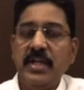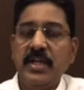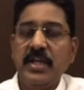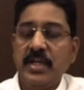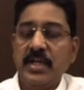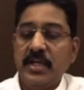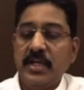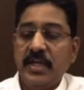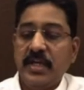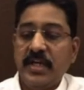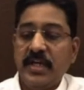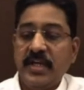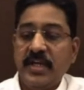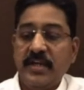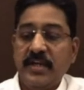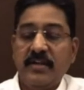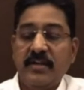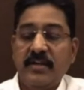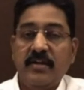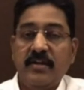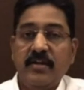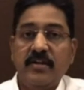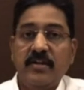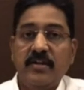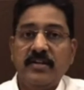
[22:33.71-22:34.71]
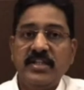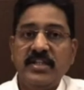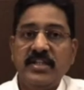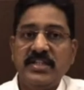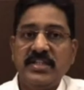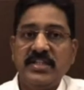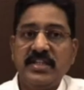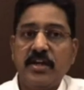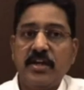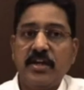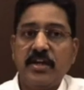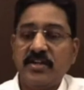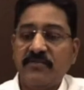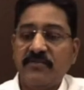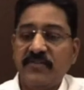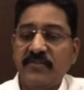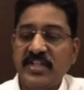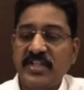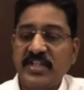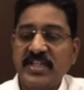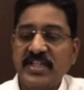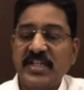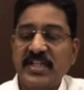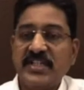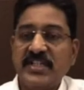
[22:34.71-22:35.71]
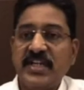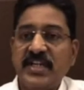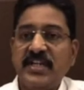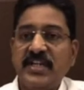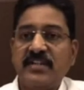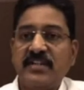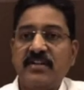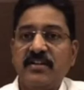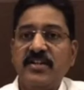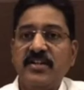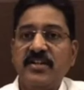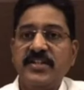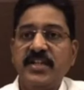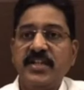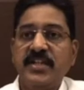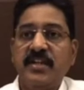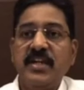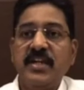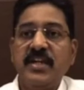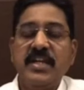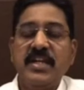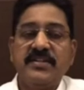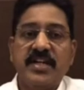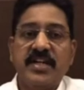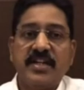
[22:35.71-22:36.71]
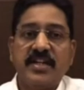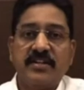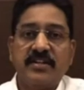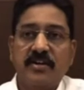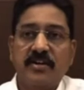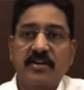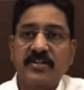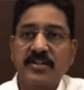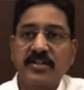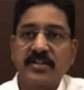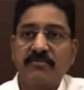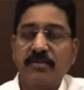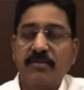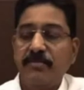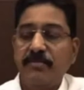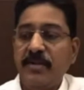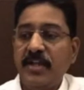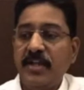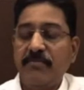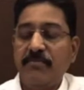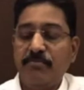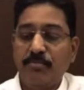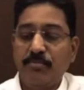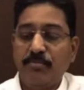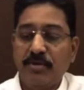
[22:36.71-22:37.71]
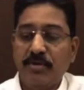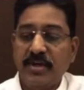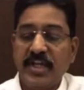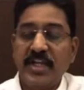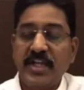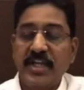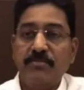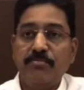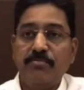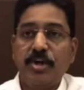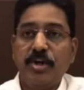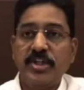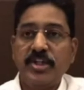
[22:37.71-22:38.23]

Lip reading: And this sort of distal stent crossing will be done possible,